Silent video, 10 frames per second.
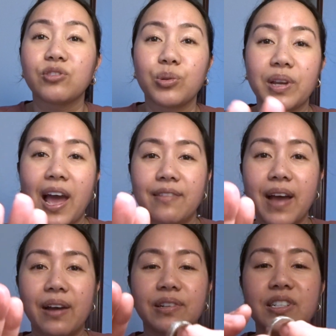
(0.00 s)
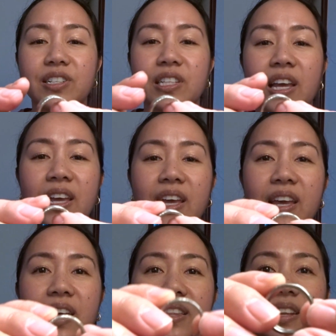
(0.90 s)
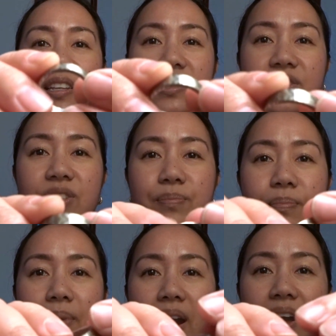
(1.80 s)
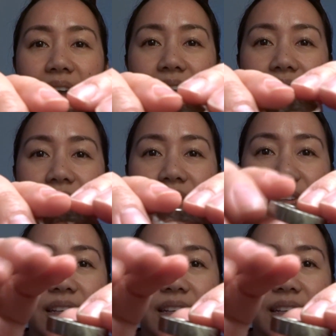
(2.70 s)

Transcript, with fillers: two and a half hours. And then here's mine.